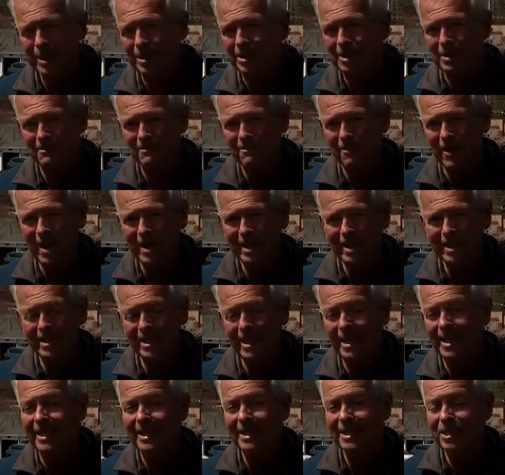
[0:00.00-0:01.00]
is invited
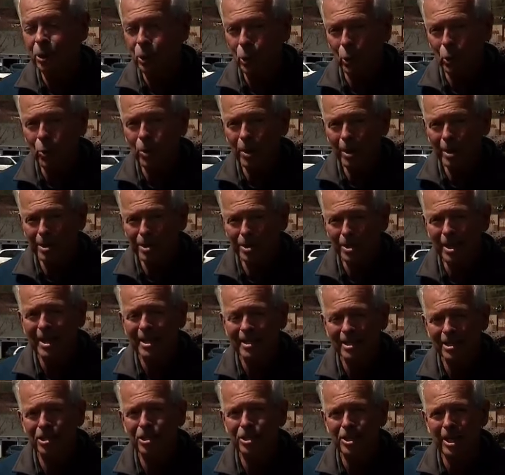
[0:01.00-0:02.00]
and encouraged
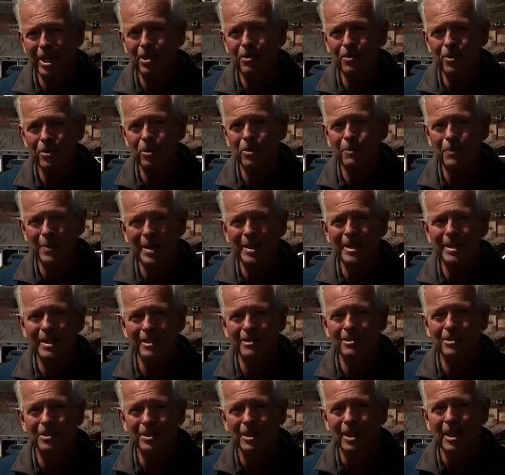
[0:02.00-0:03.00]
to share their
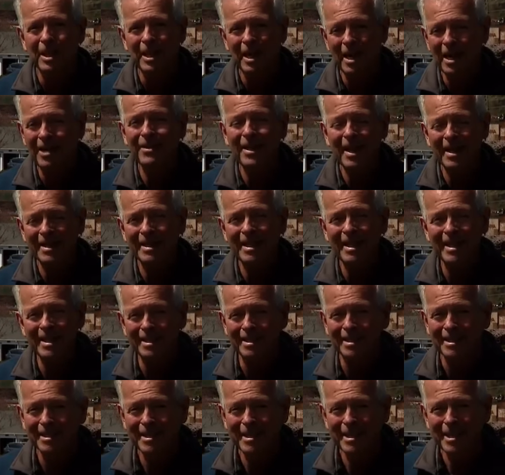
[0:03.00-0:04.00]
opinions on that date.
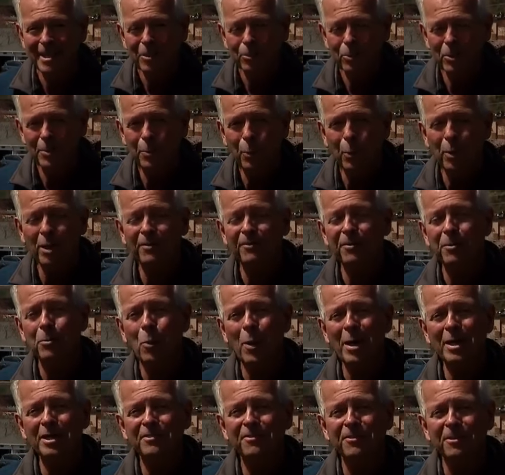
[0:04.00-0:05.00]
Reporting from
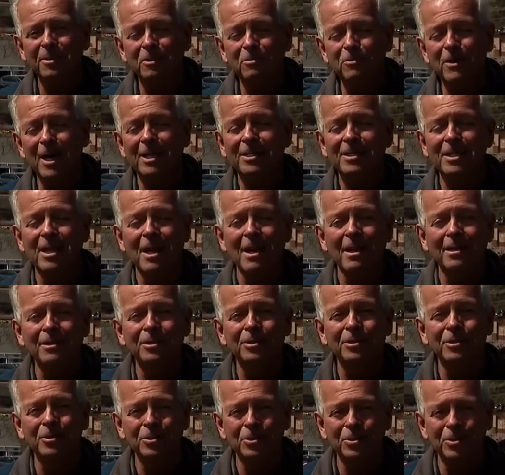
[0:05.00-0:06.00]
Waynesville, Rex
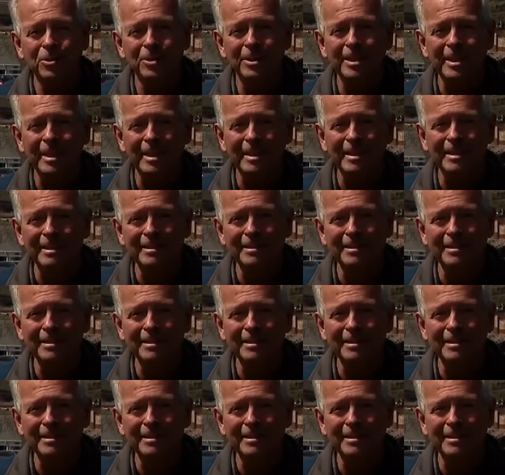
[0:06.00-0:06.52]
Hodge, News 13.